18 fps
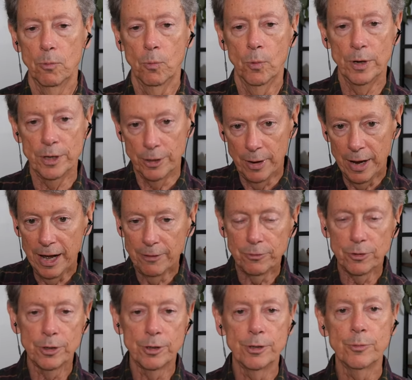What you
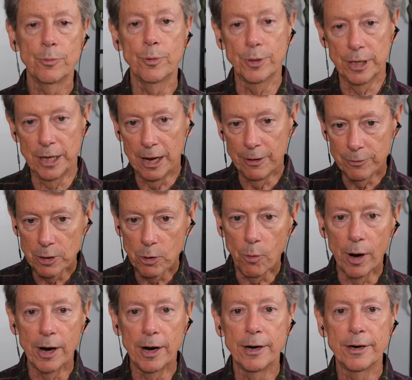have learned, what you have
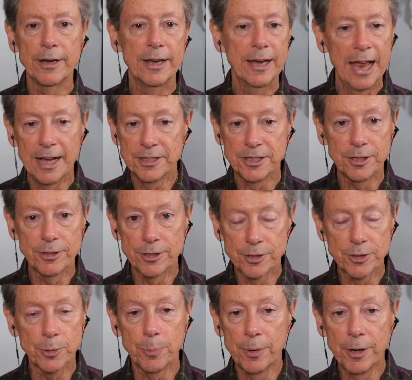acquired hasn't
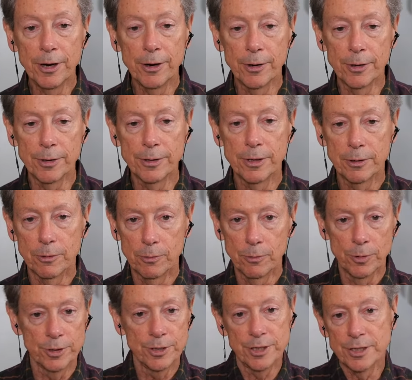disappeared.
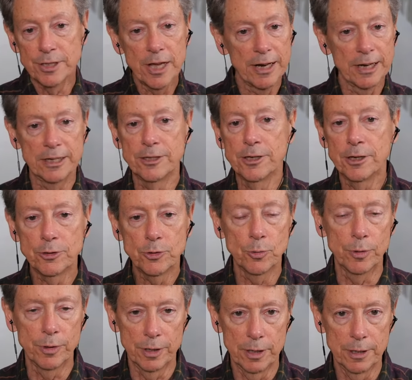We're just not in
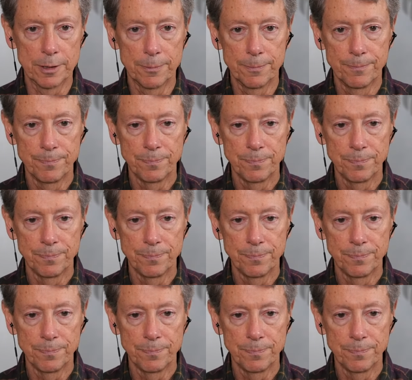touch with it.